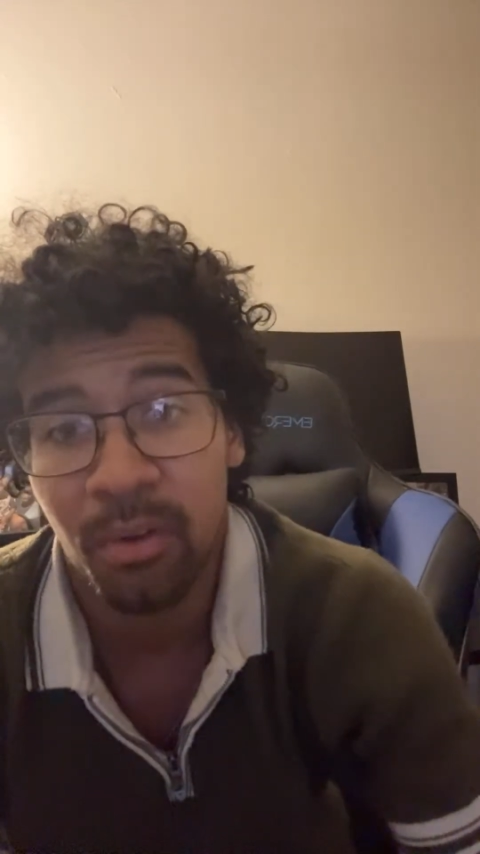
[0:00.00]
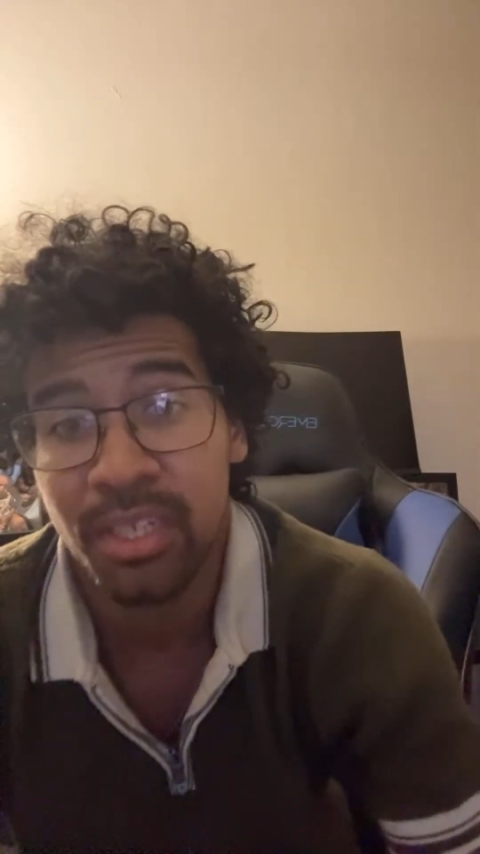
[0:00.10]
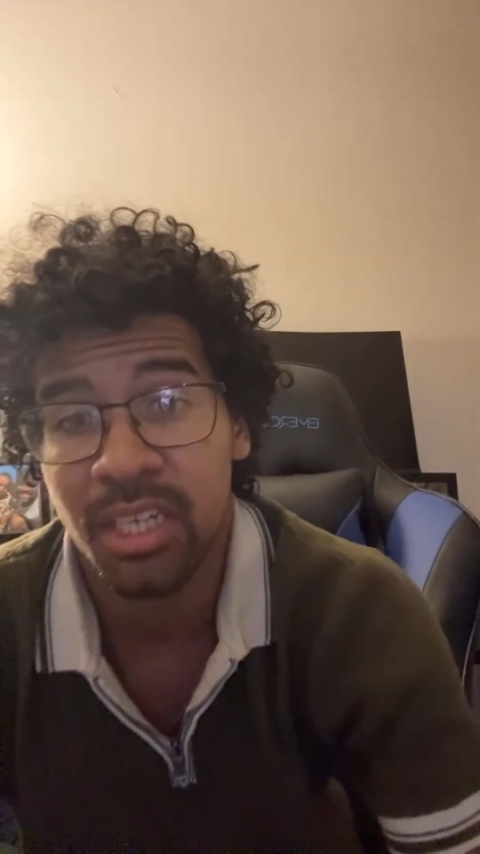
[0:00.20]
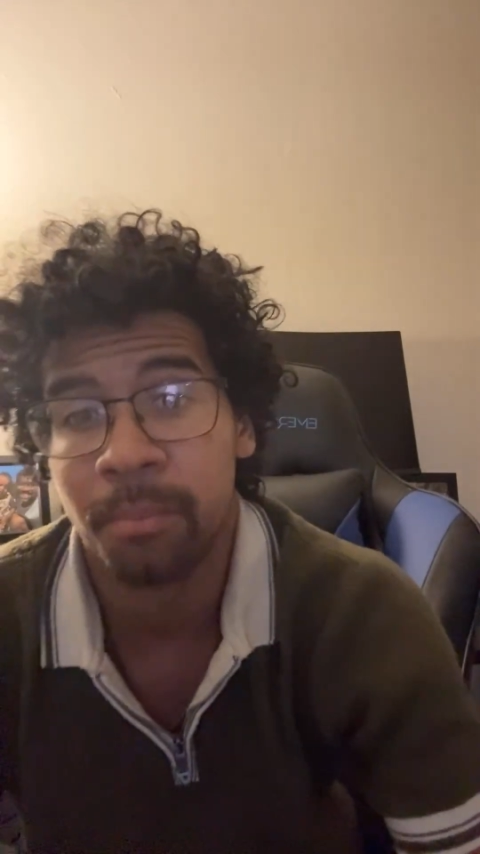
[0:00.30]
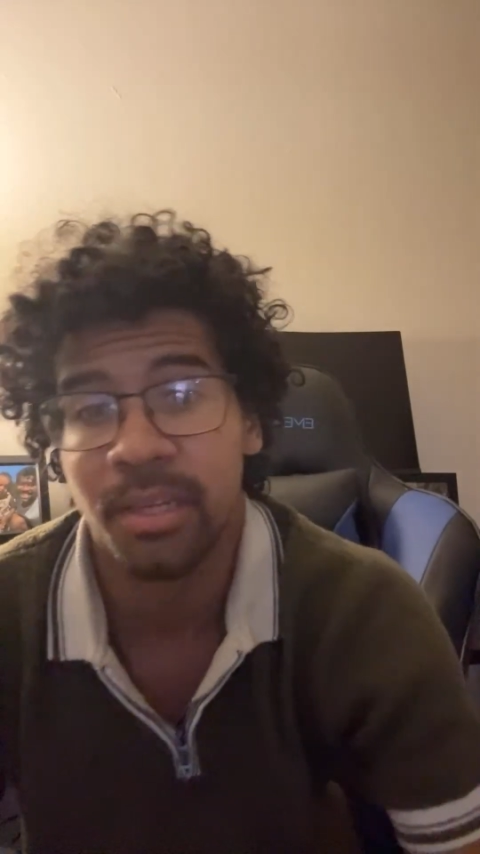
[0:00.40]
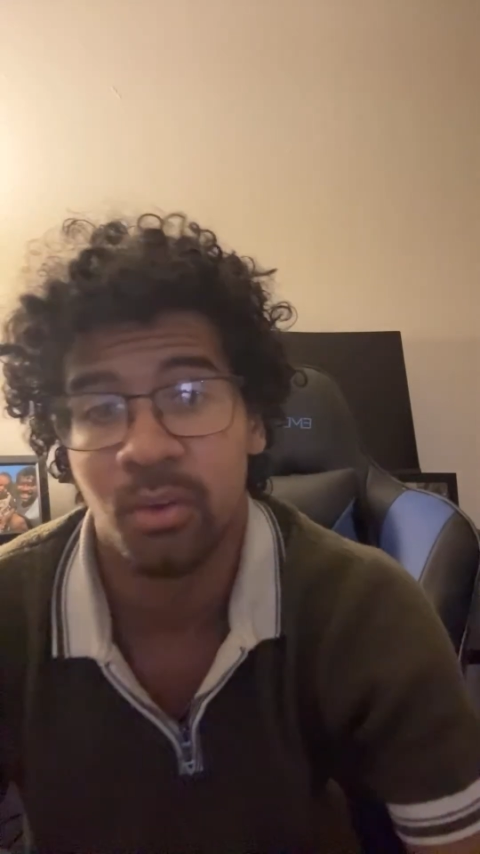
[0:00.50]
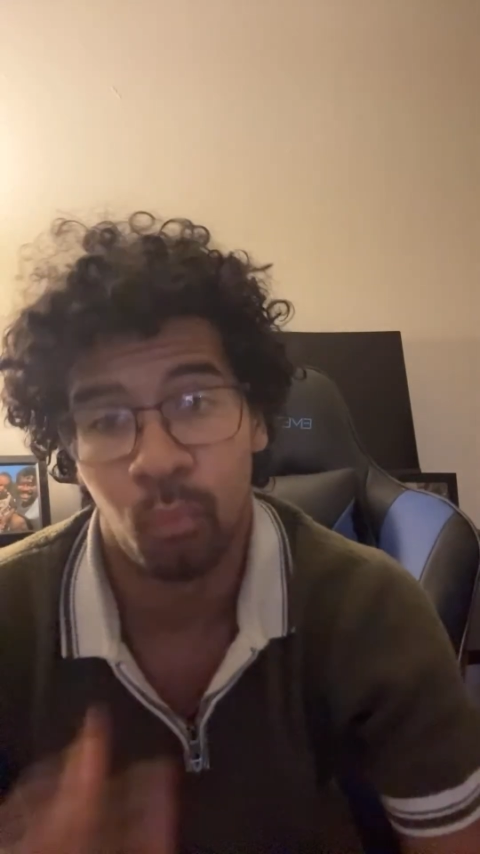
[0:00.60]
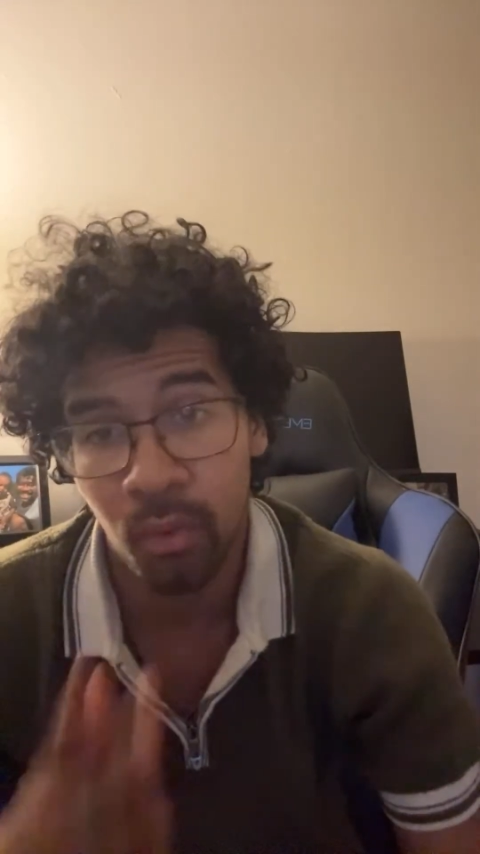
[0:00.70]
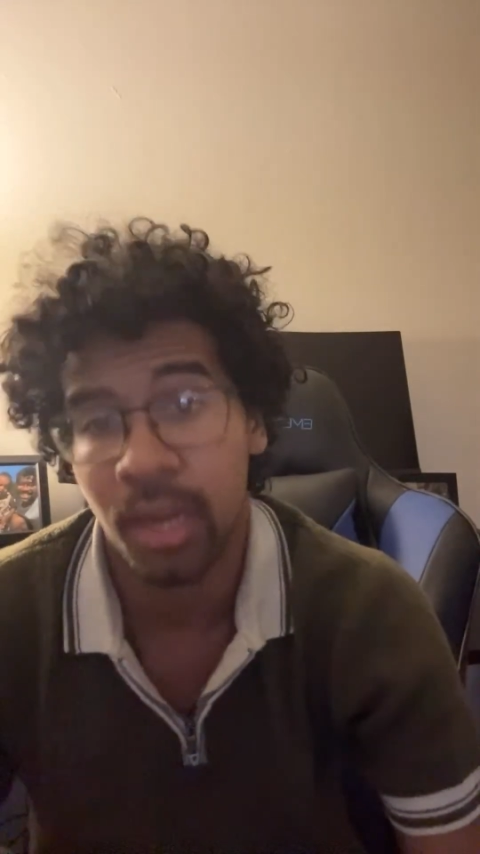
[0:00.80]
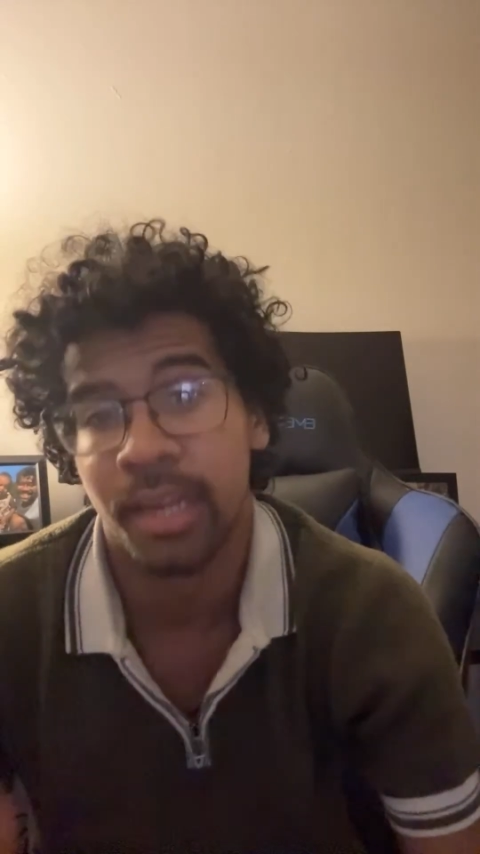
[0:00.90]
it's gonna be
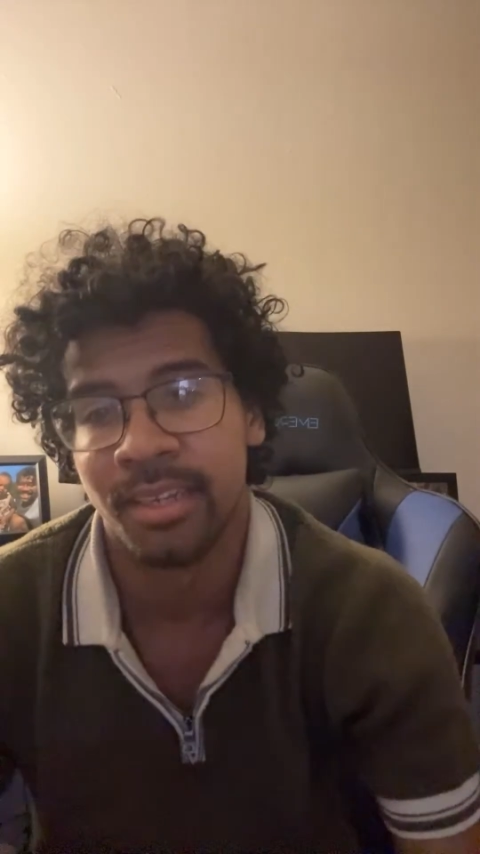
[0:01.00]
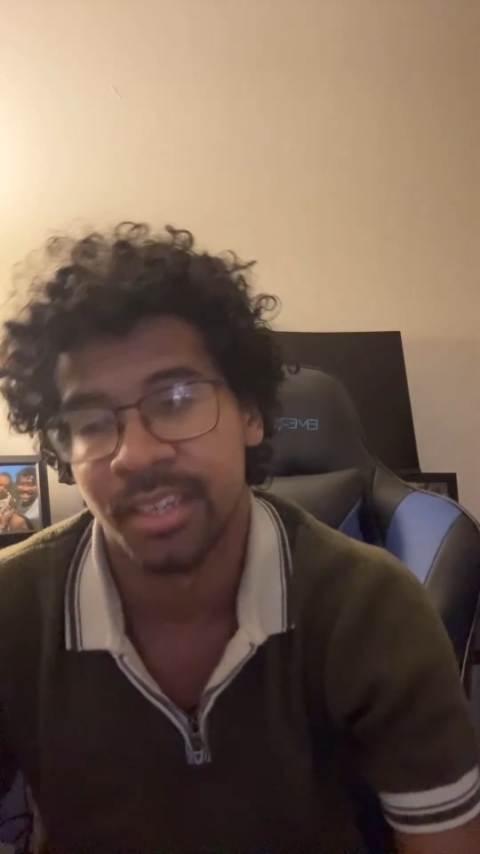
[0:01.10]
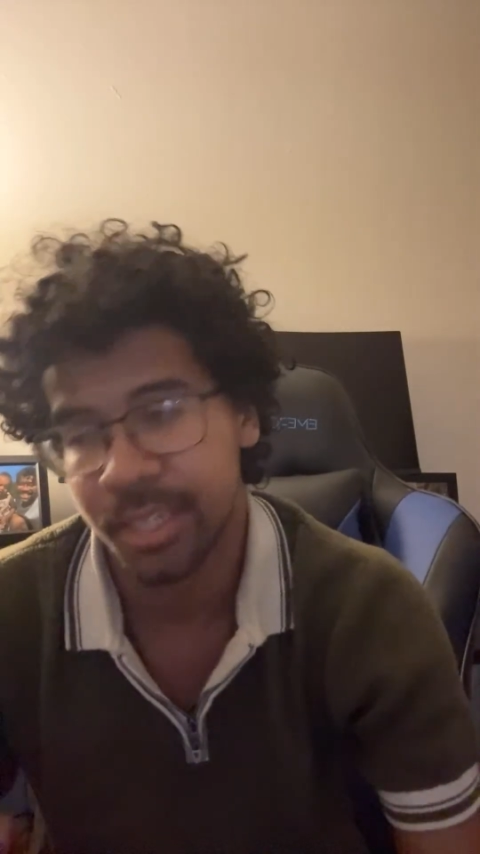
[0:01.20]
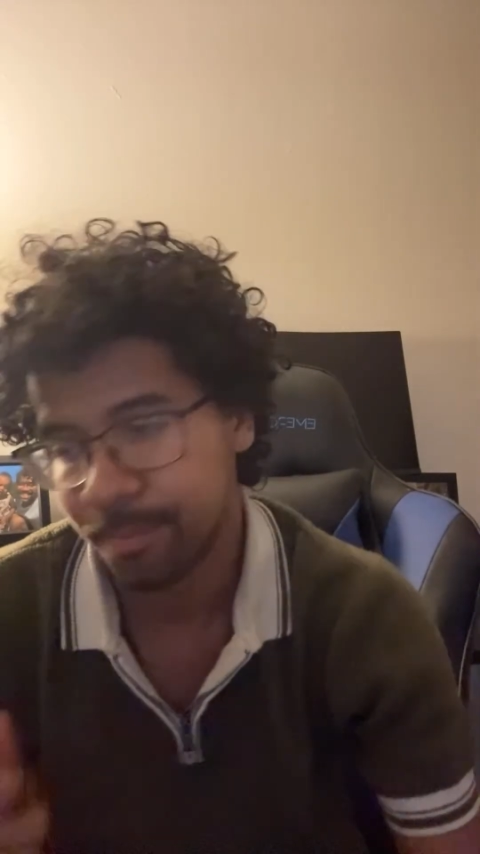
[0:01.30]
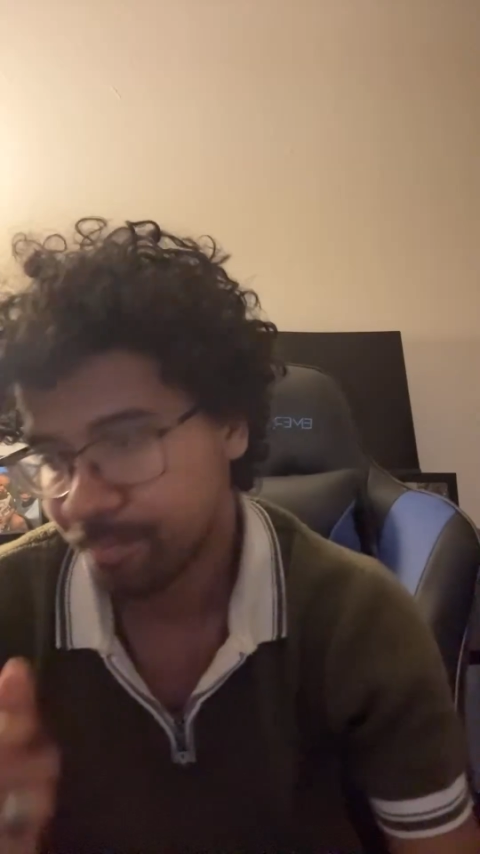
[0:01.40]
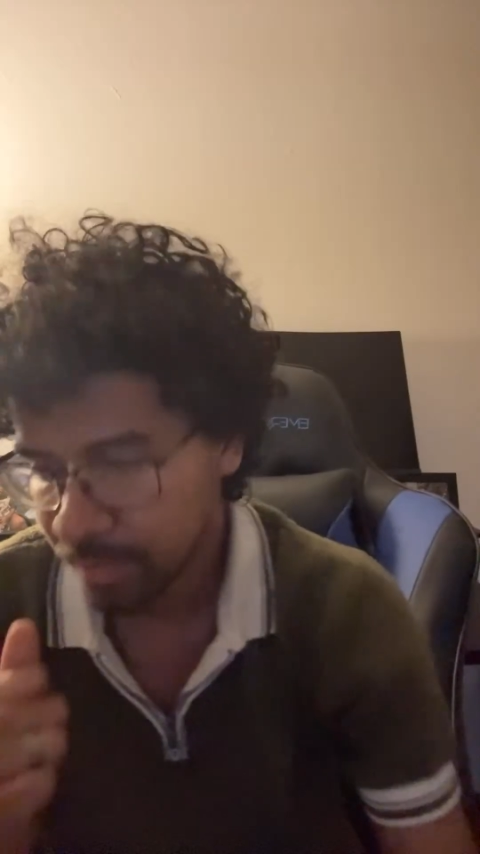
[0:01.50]
really easy.